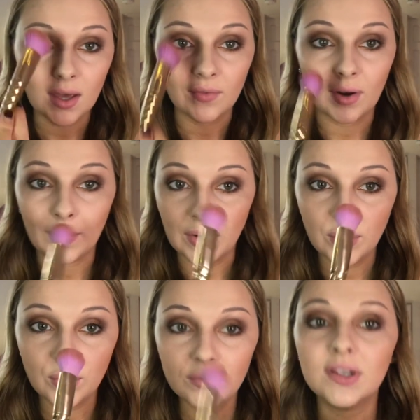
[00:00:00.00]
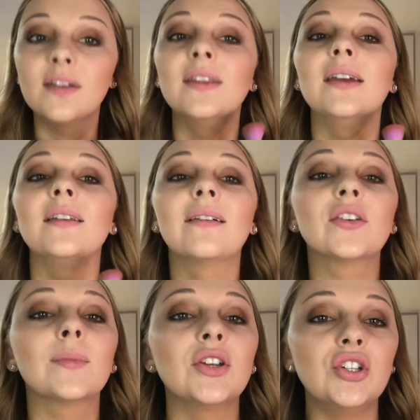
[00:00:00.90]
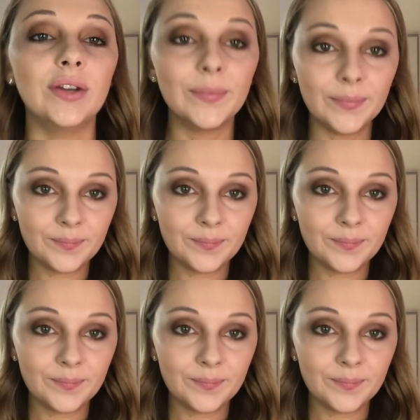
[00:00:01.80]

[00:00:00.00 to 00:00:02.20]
around my nose, and then under my chin.